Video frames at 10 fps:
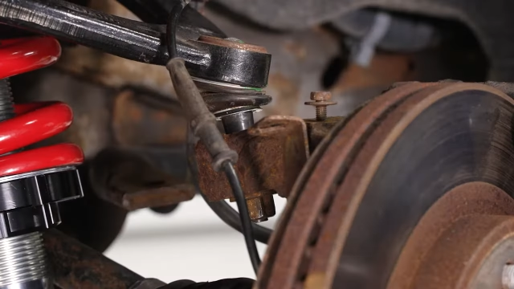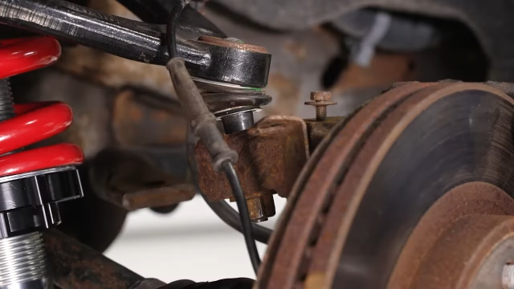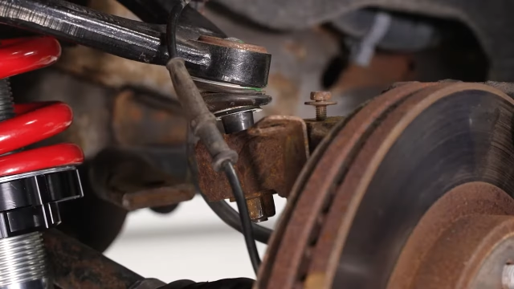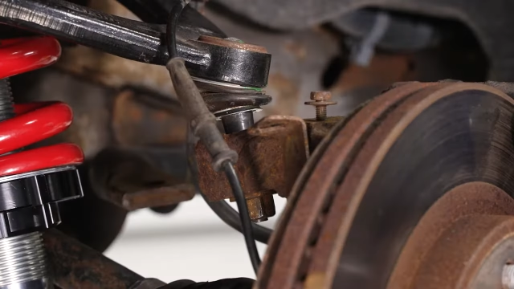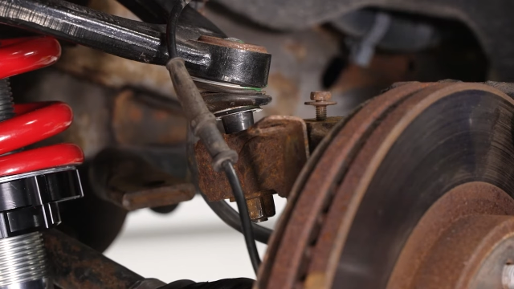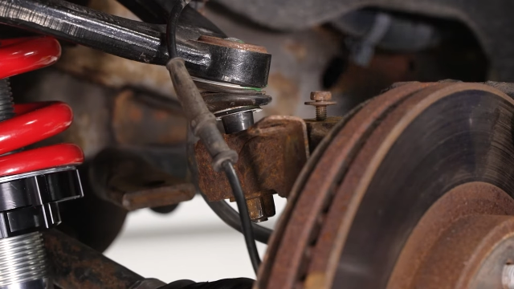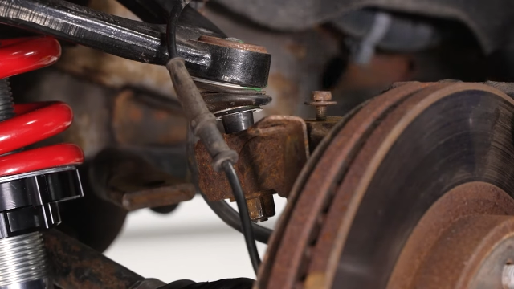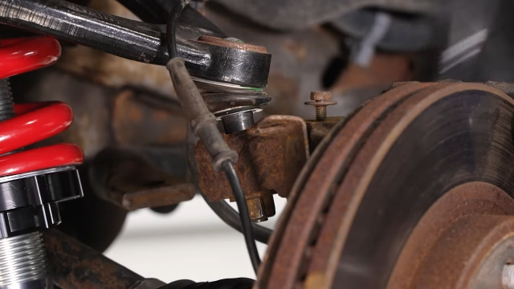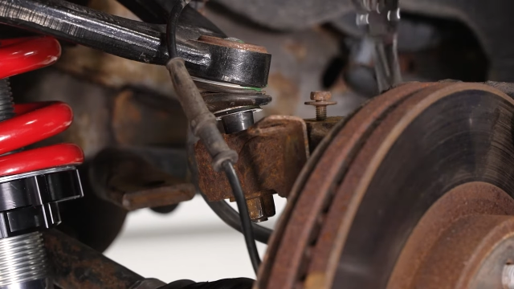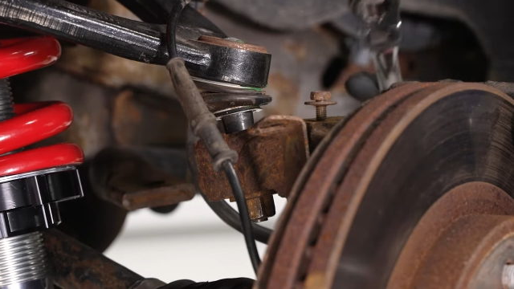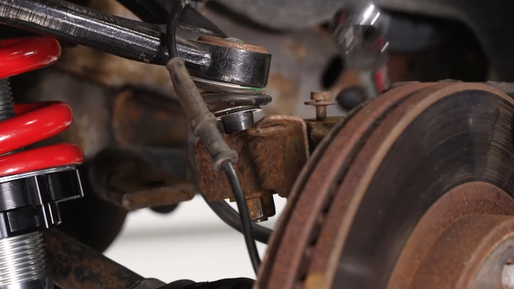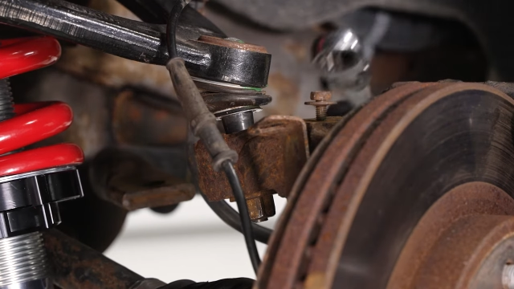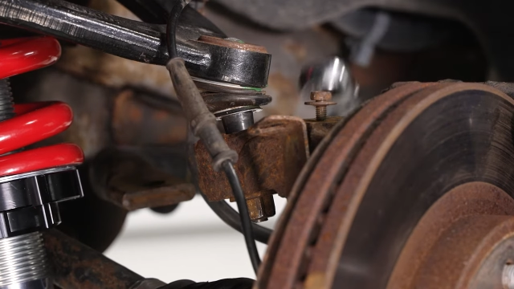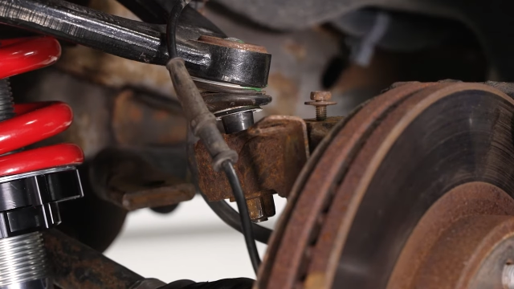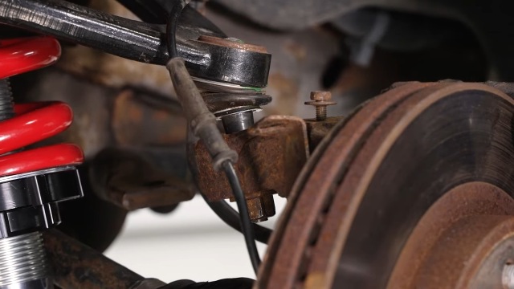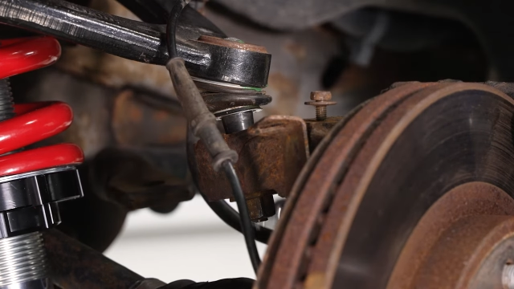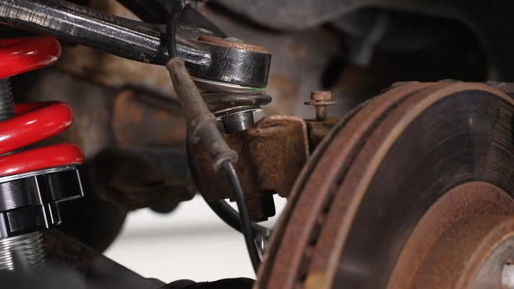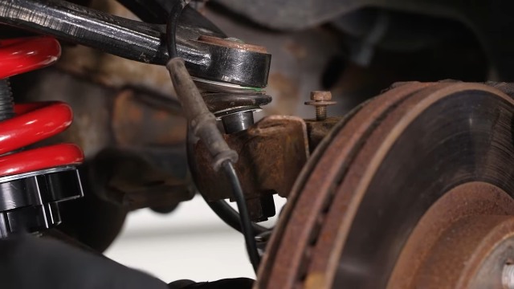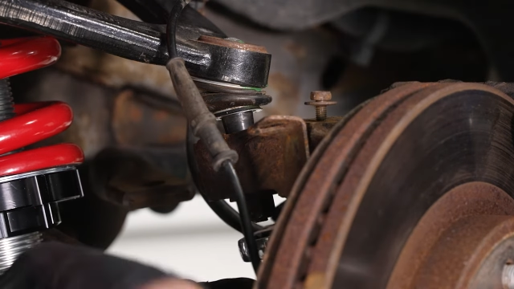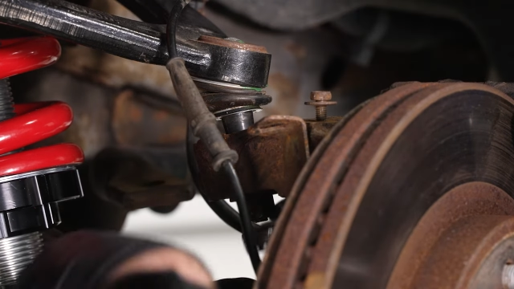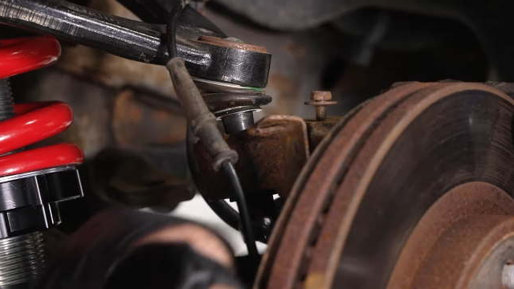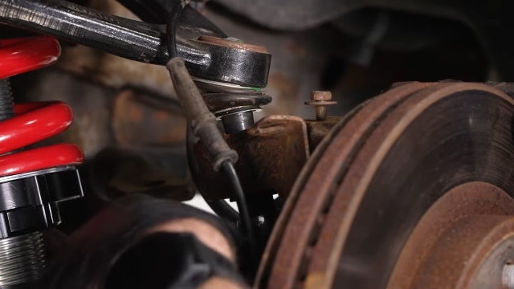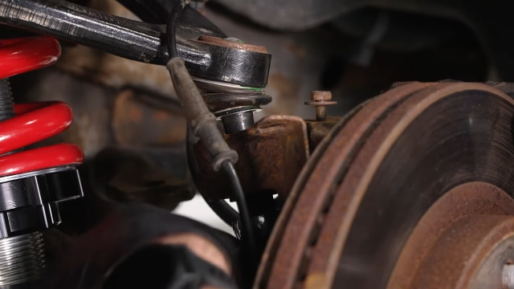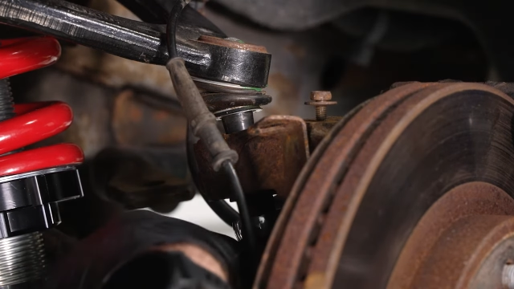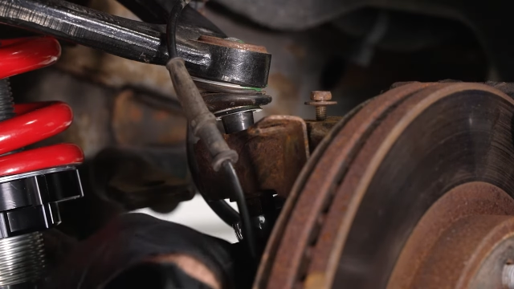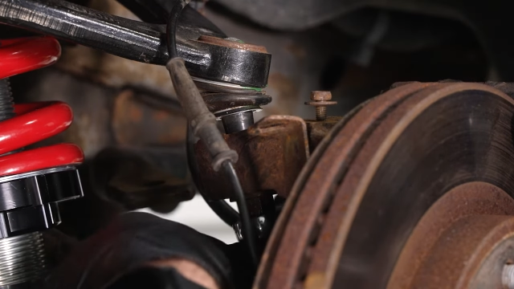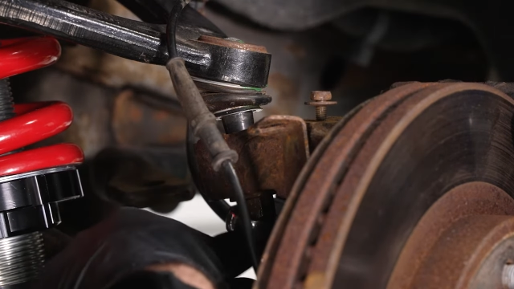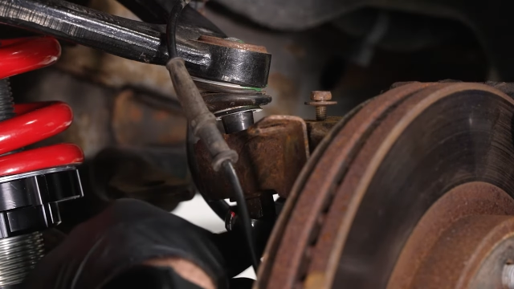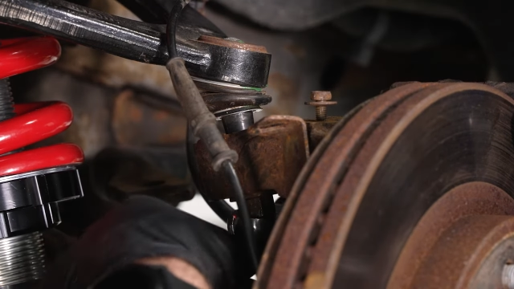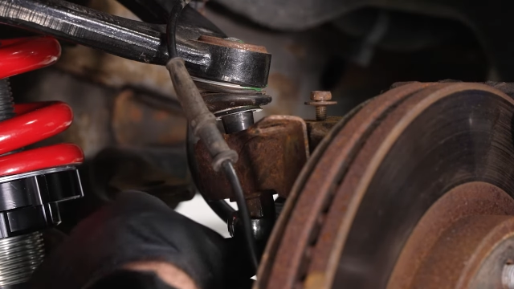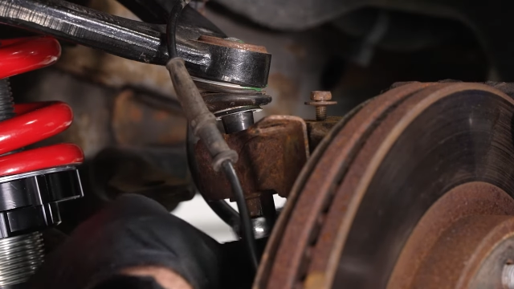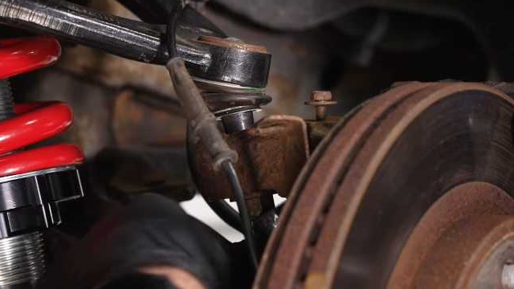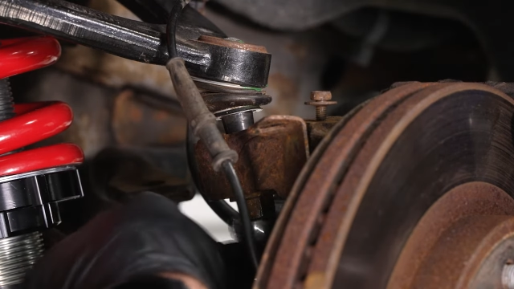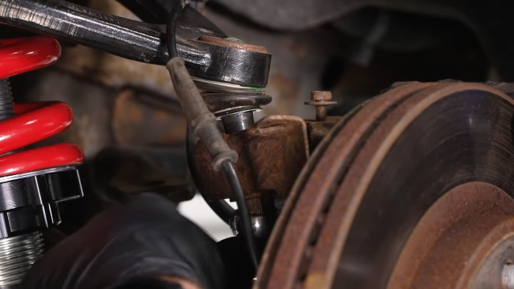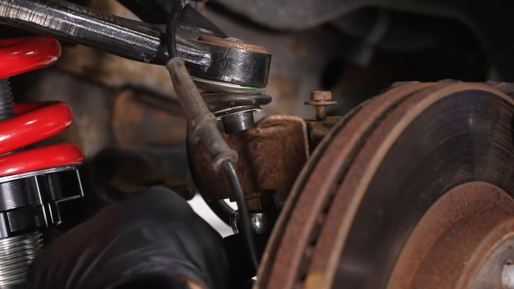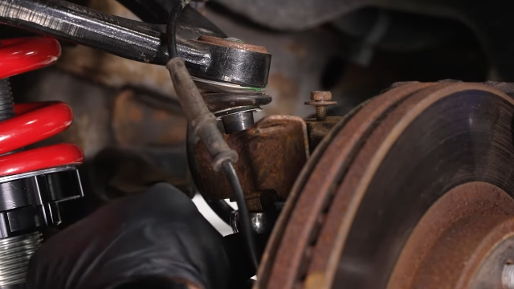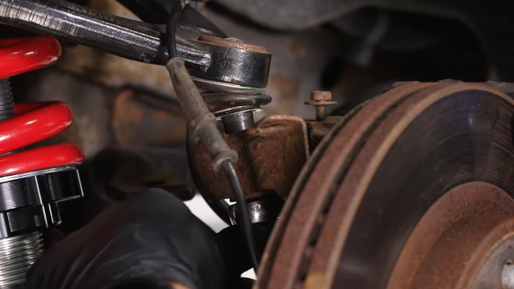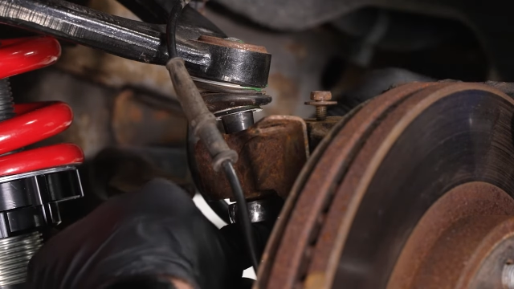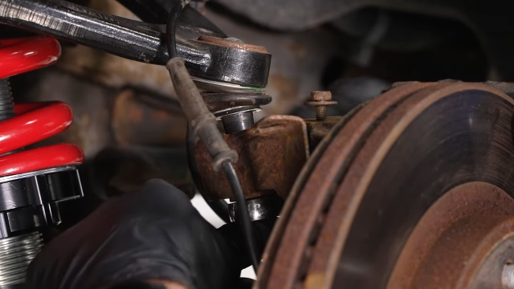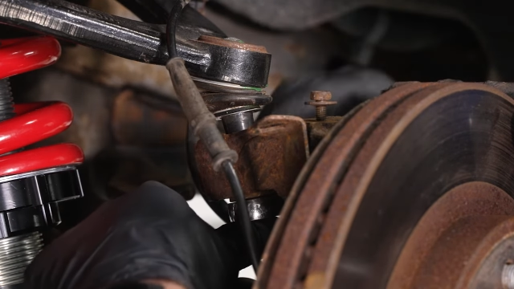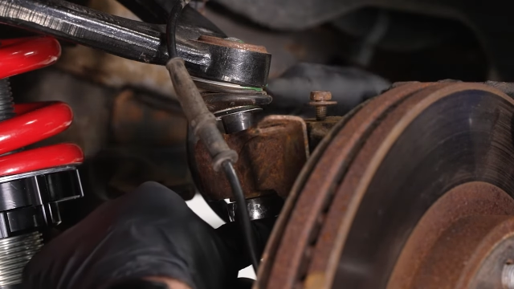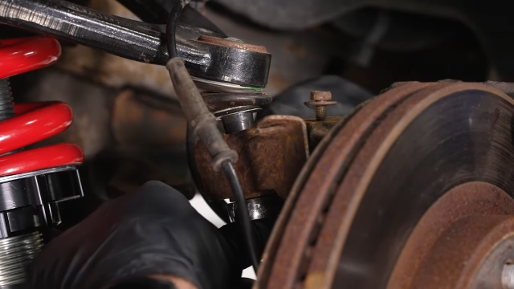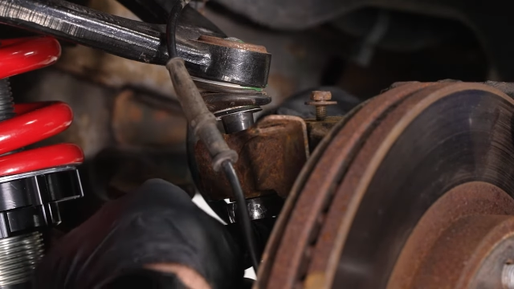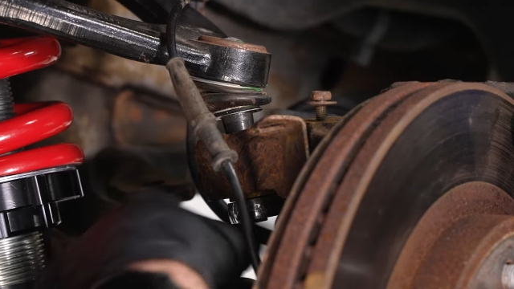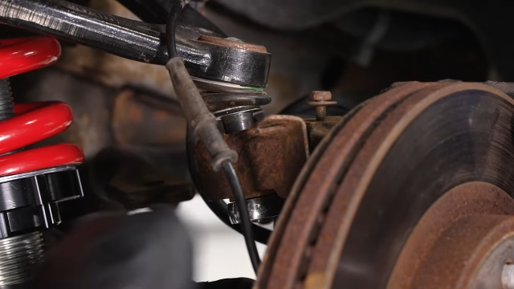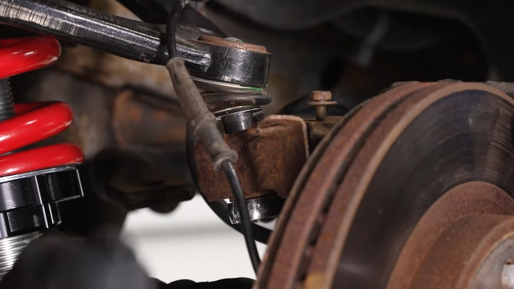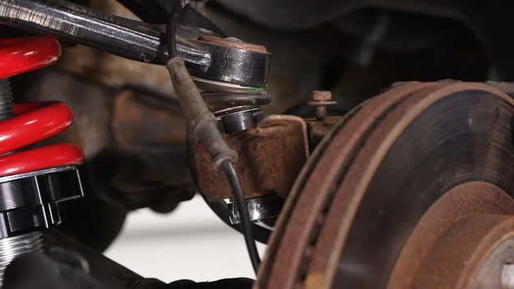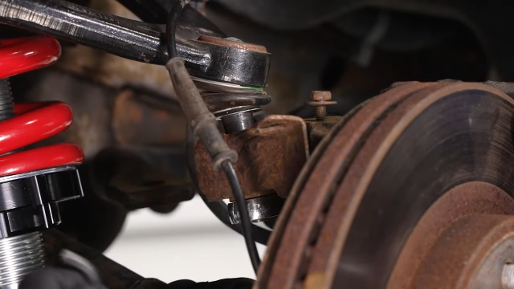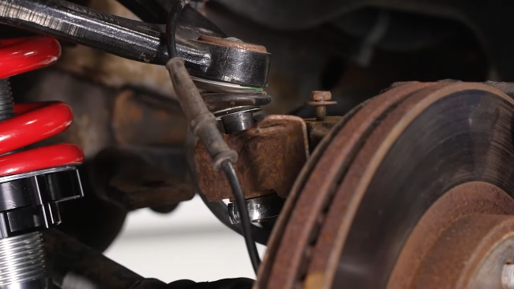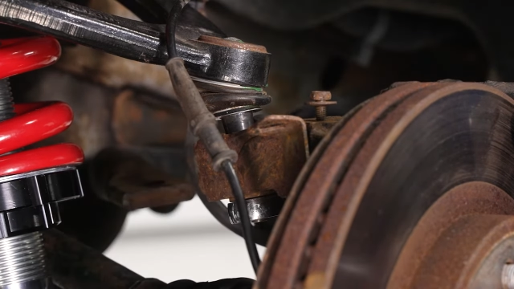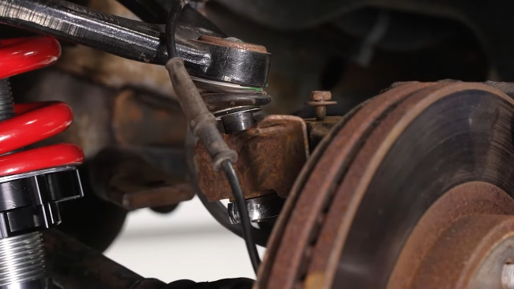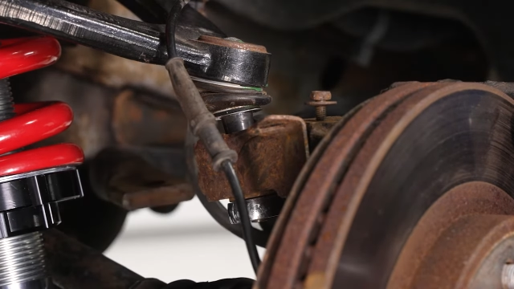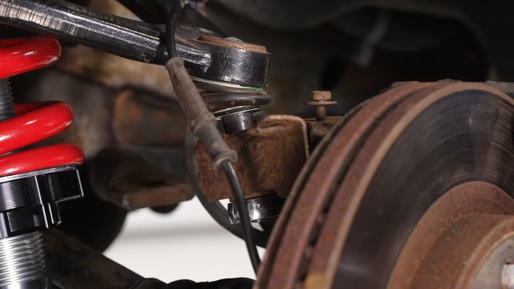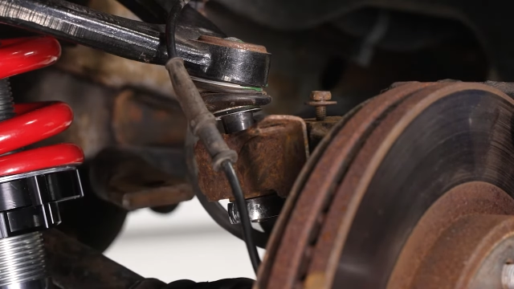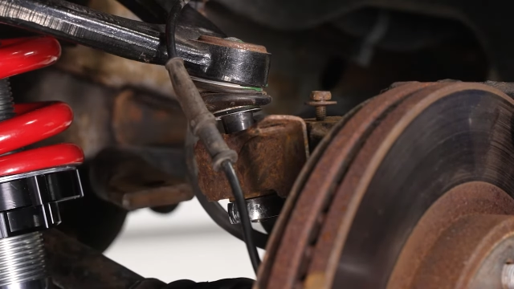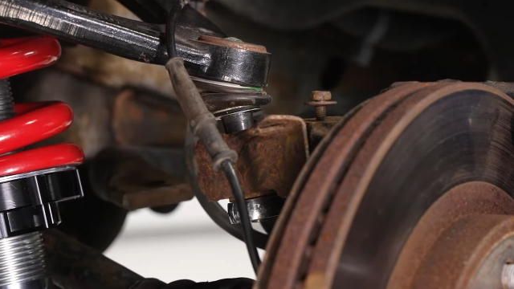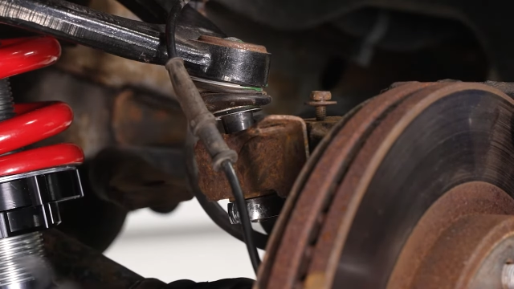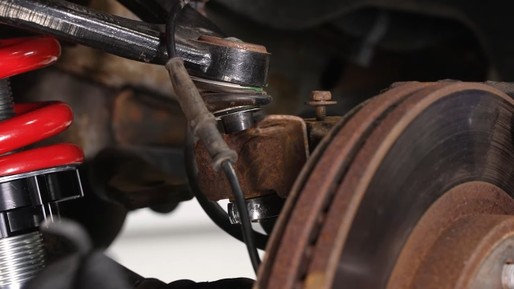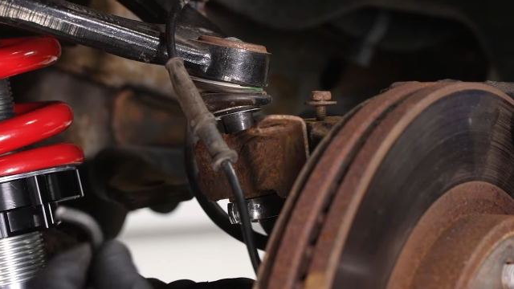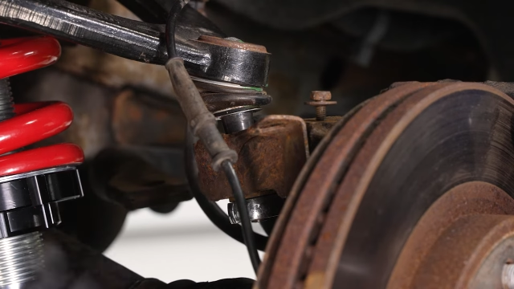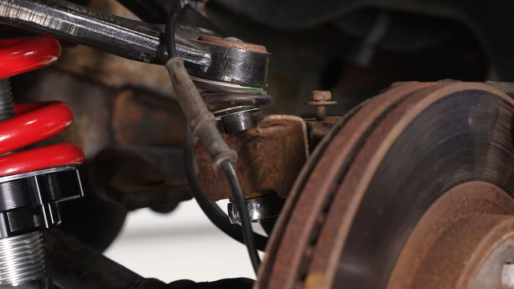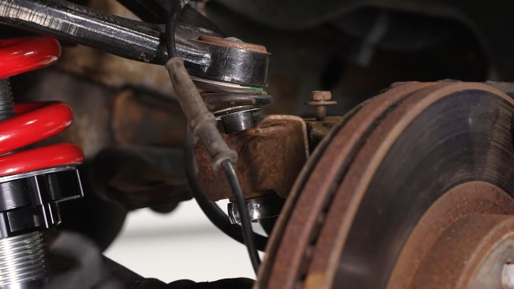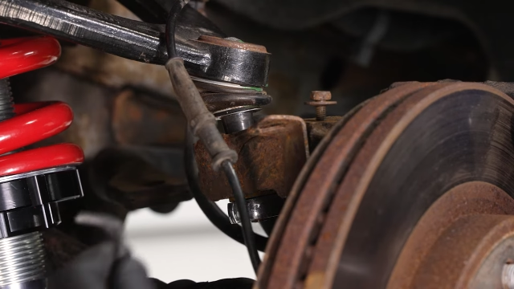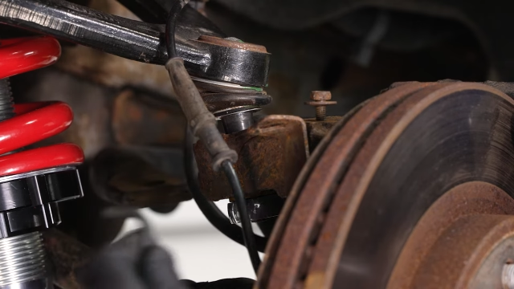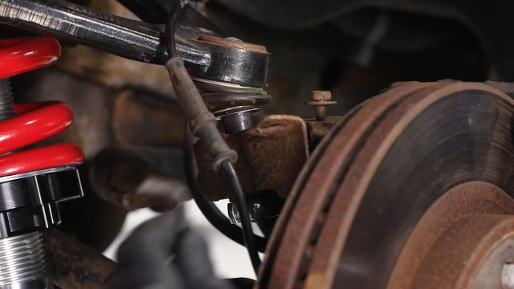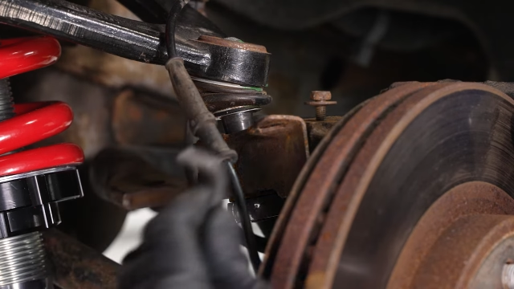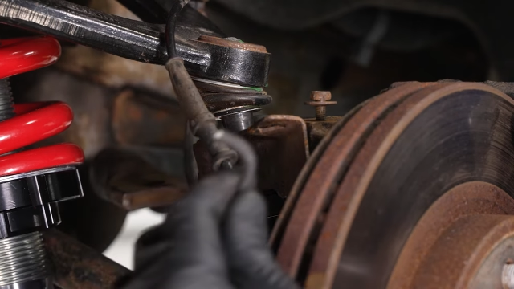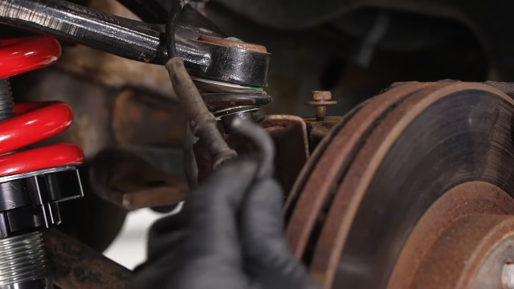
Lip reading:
Nobody's mouth can be seen.